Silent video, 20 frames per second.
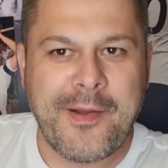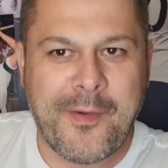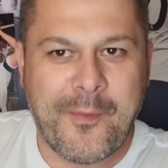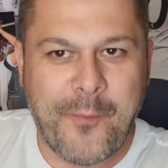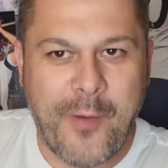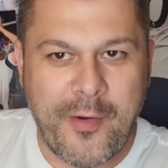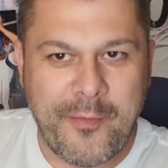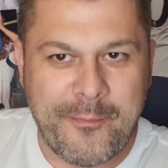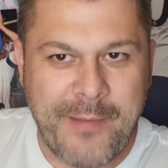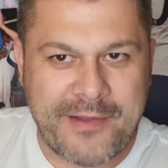
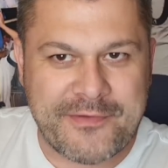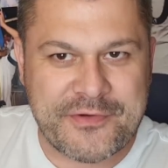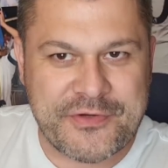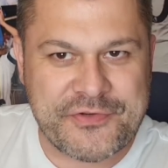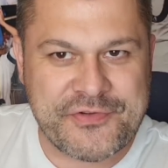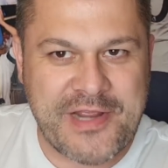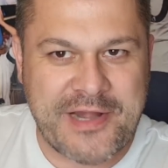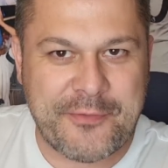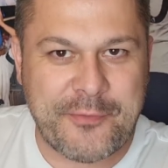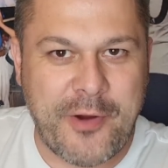Welcome back to the
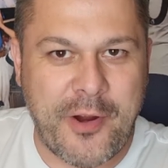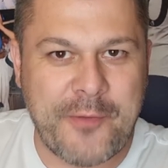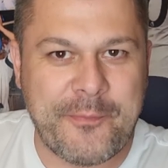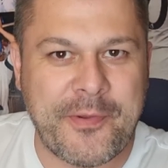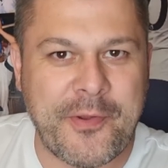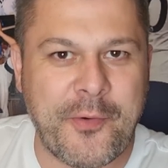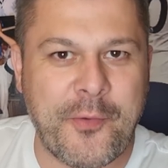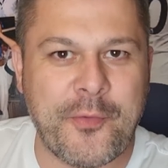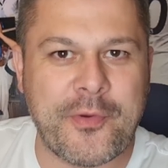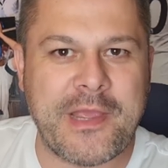channel. Hope
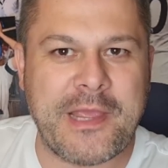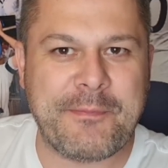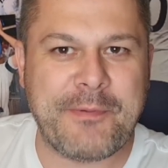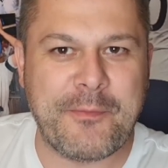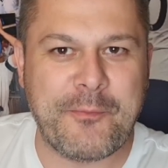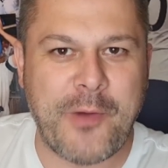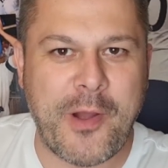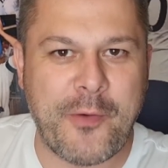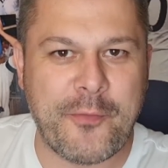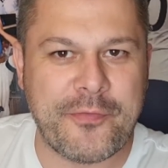you're all
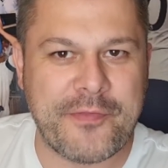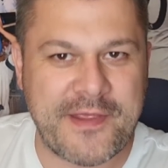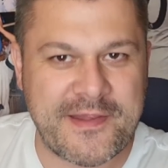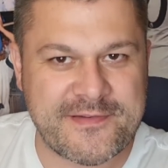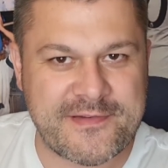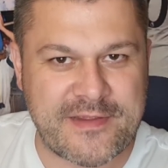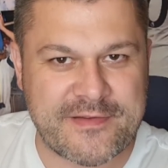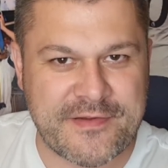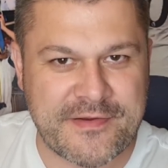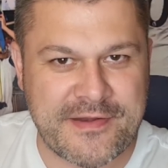keeping well.
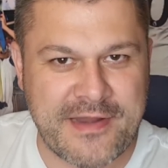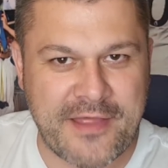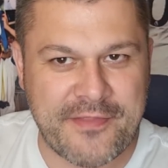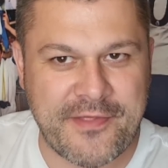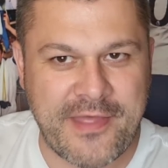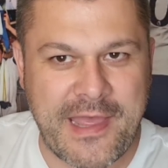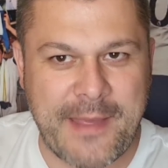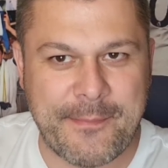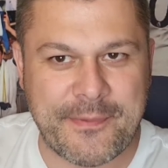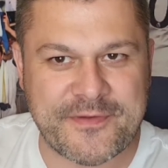This is
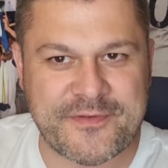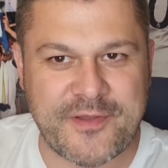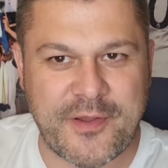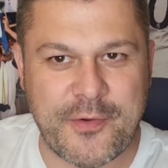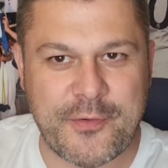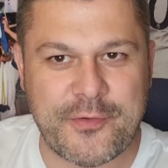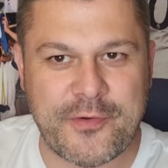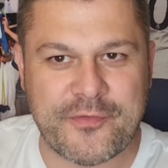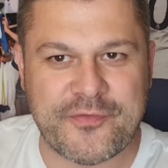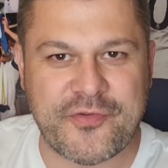another
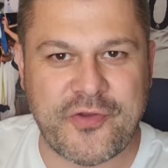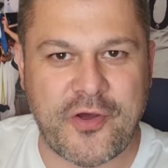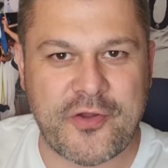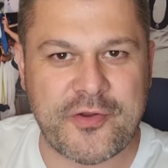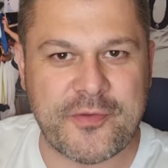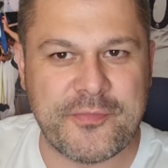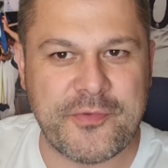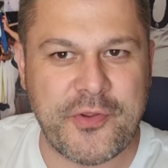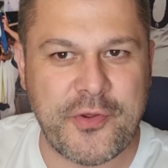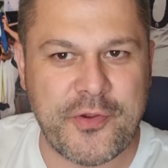episode of
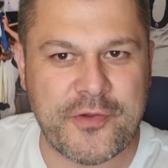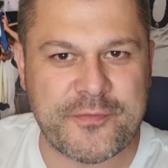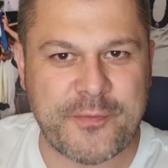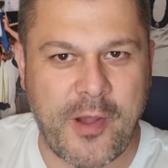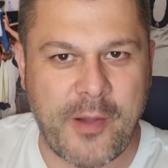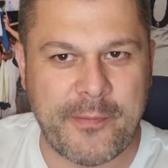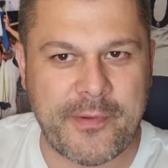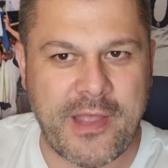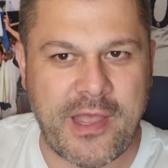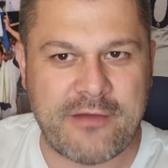Tottenham News, where
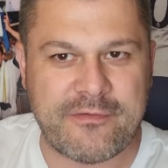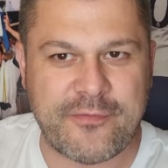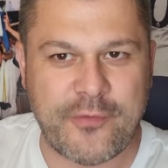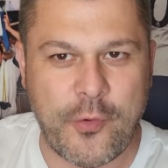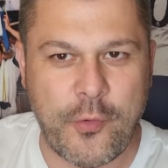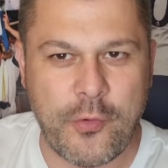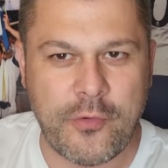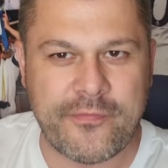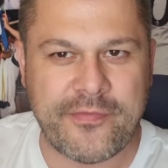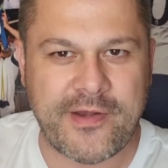I'll be going
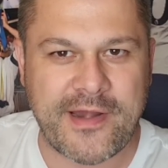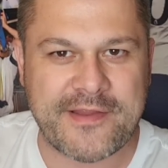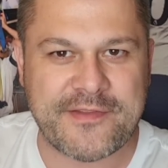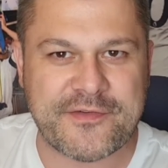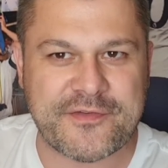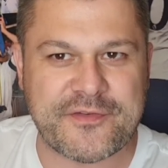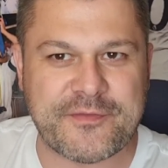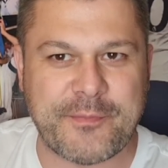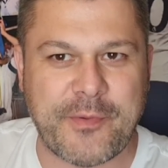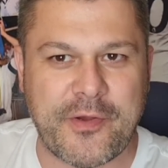through all of the
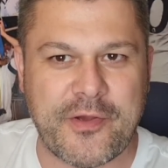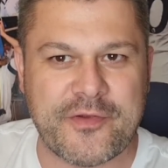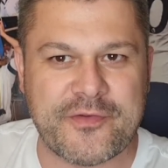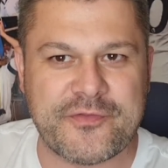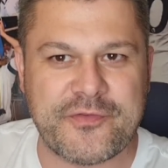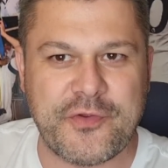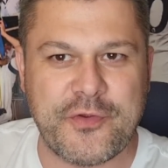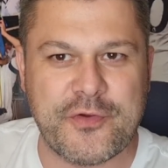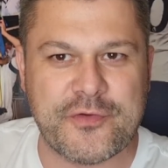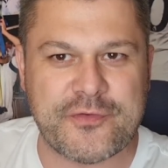latest
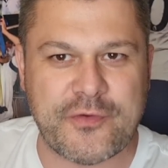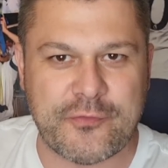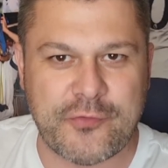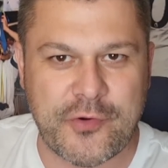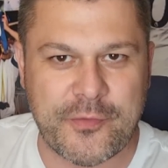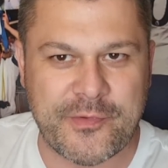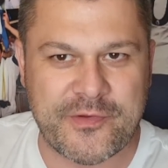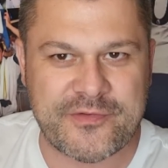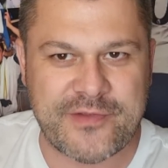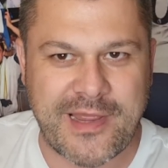Spurs news,
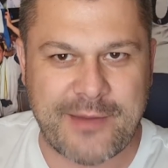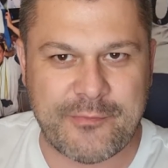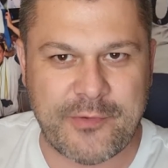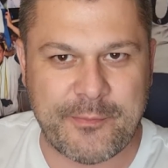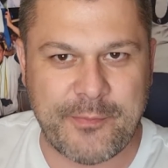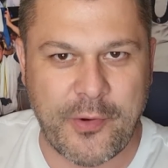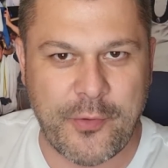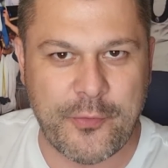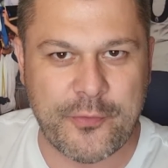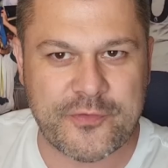rumours and
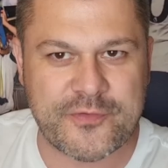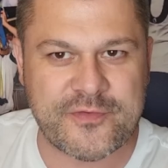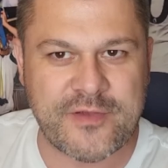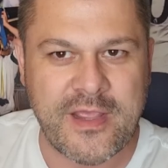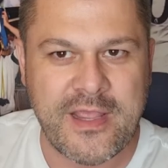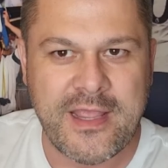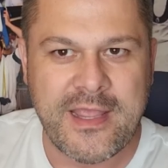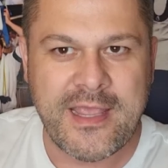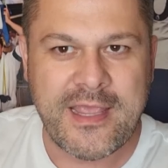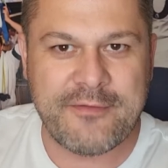reports.
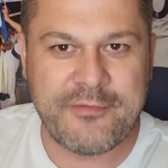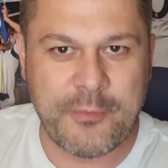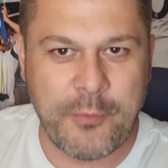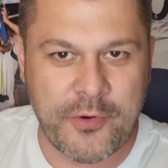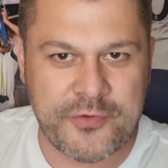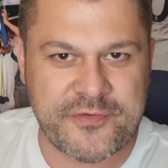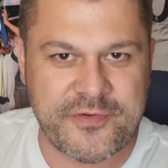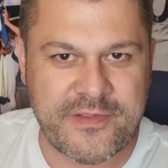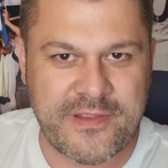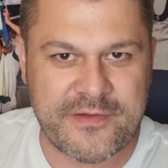If you're
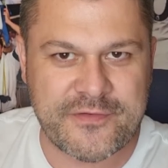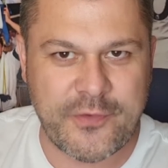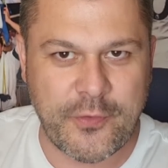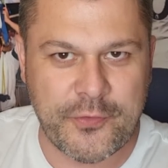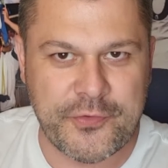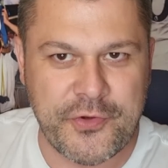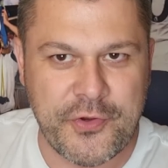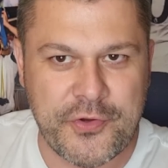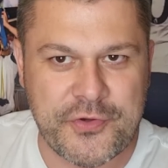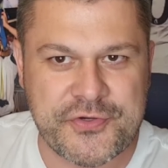watching this
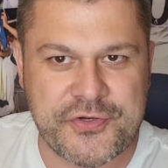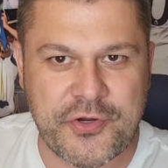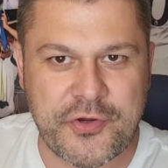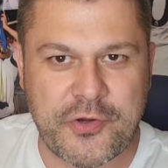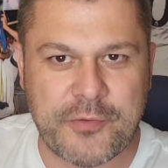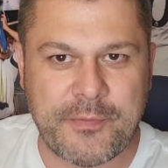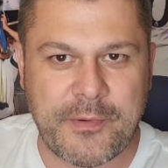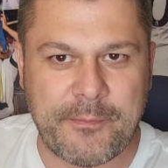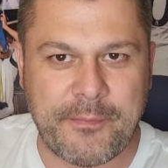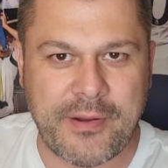on
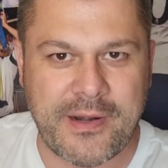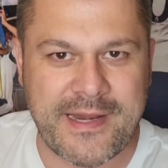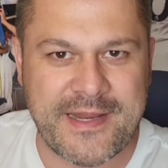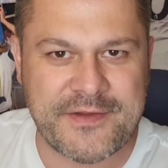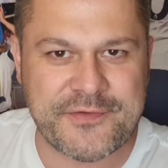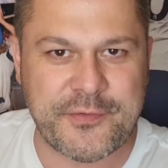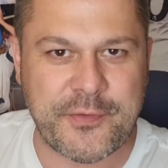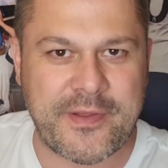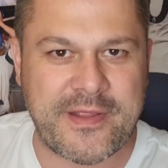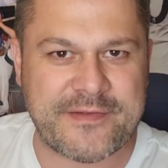YouTube,
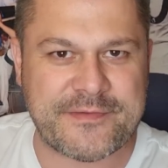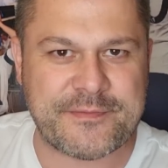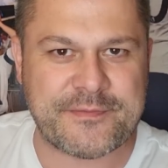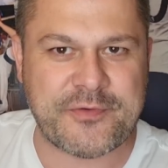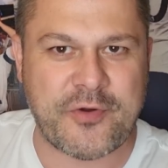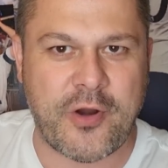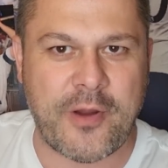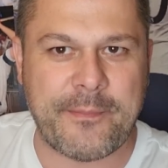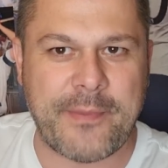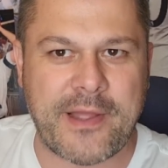please do hit that
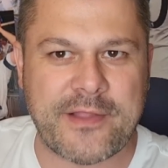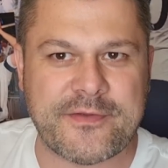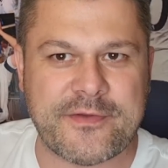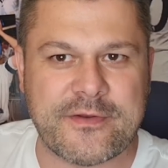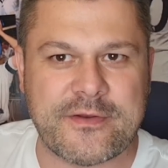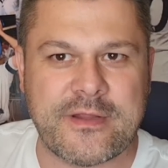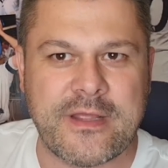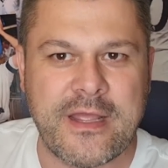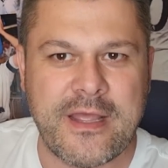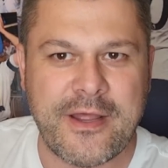subscribe
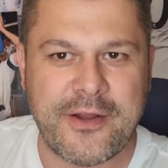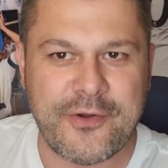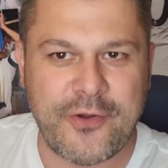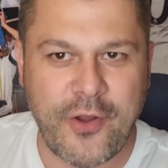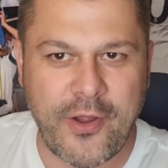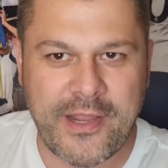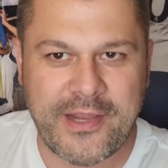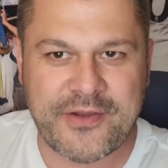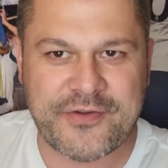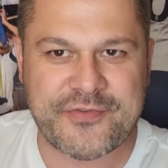button,
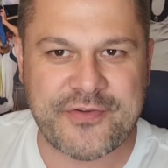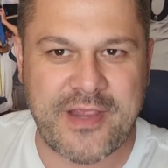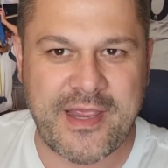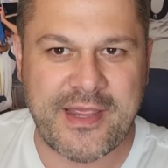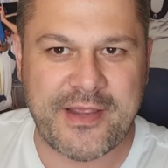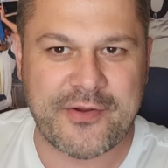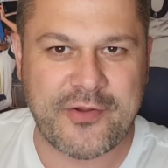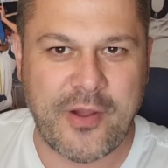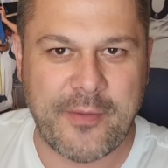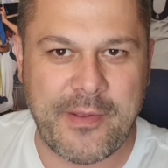like,
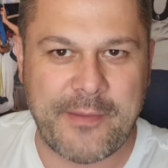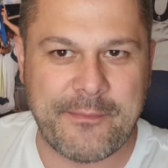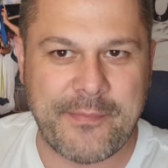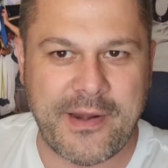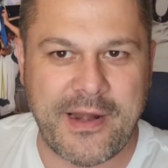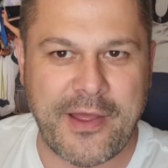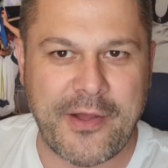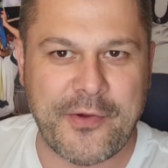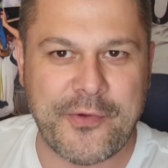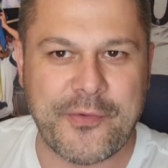share and comment
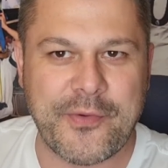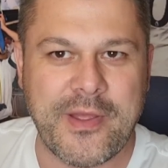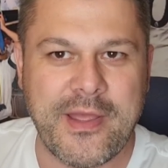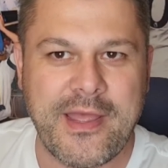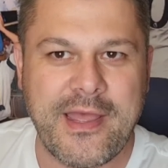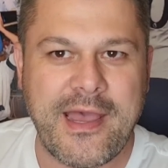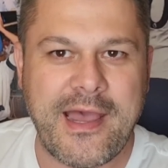below.